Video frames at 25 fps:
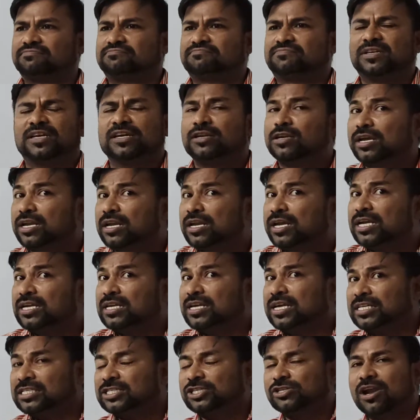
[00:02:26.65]

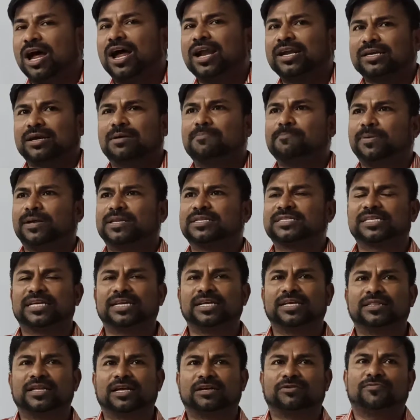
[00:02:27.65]
it's not compulsory
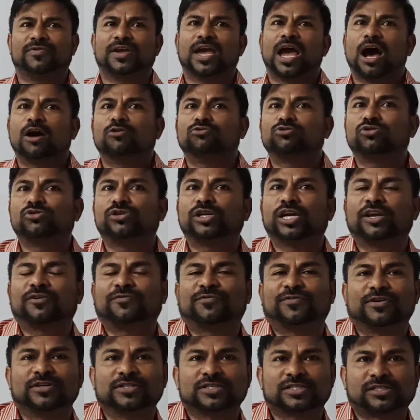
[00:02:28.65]
that we have to take
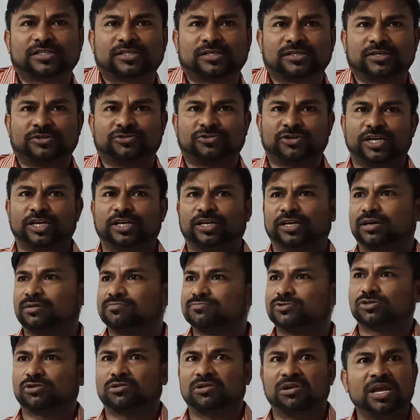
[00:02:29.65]
first 3
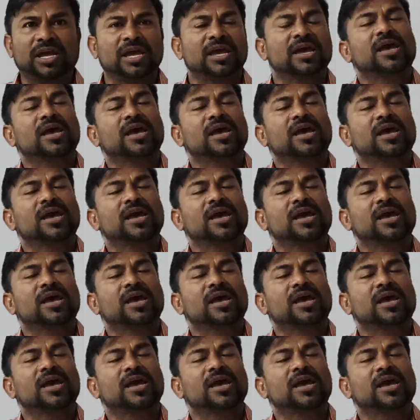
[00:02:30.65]
terms only,